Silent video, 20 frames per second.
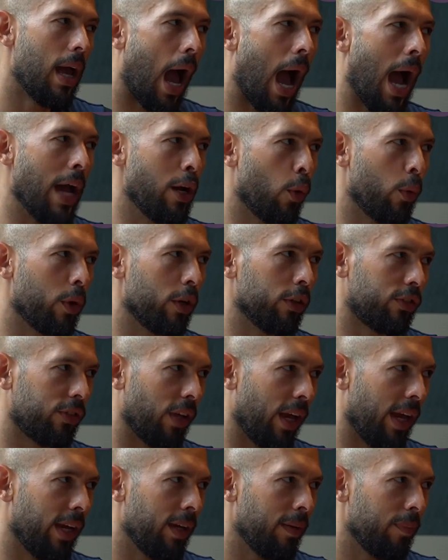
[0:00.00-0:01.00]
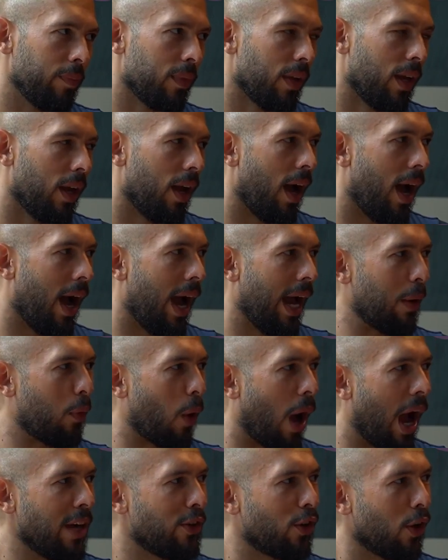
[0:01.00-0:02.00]
I know what you're saying.
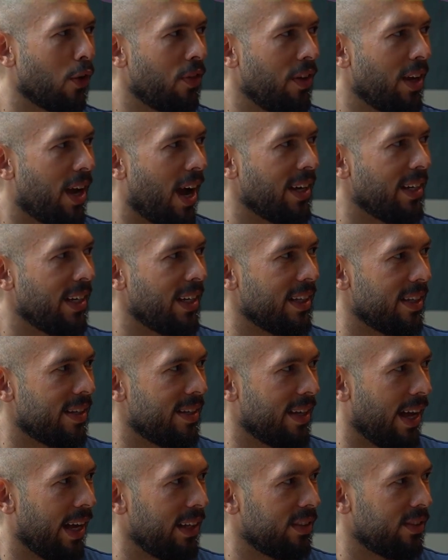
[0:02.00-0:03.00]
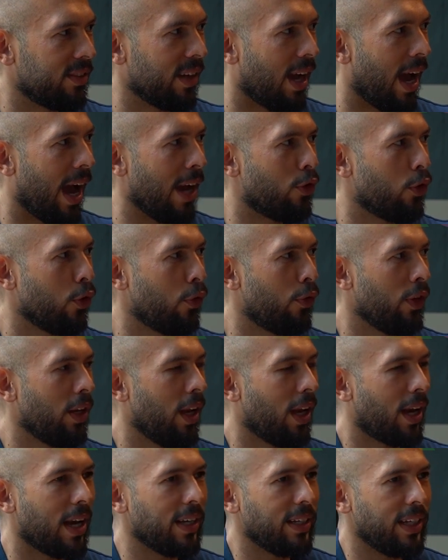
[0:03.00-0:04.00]
I don't think I need the test. I do feel
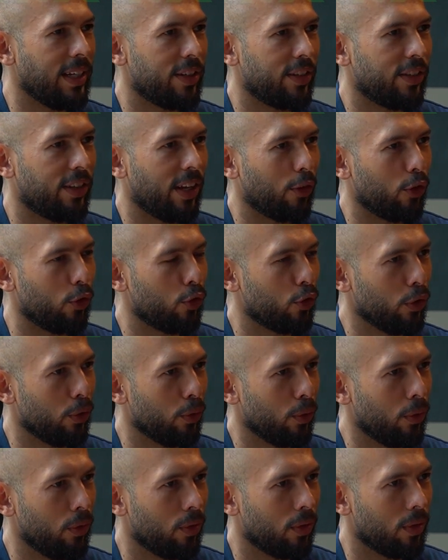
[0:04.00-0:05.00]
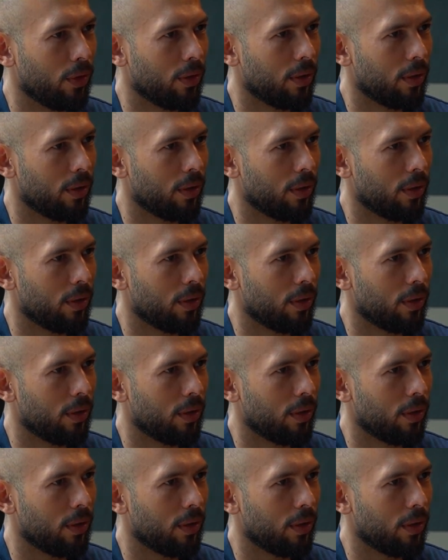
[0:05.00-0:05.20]
like I need to tell the truth.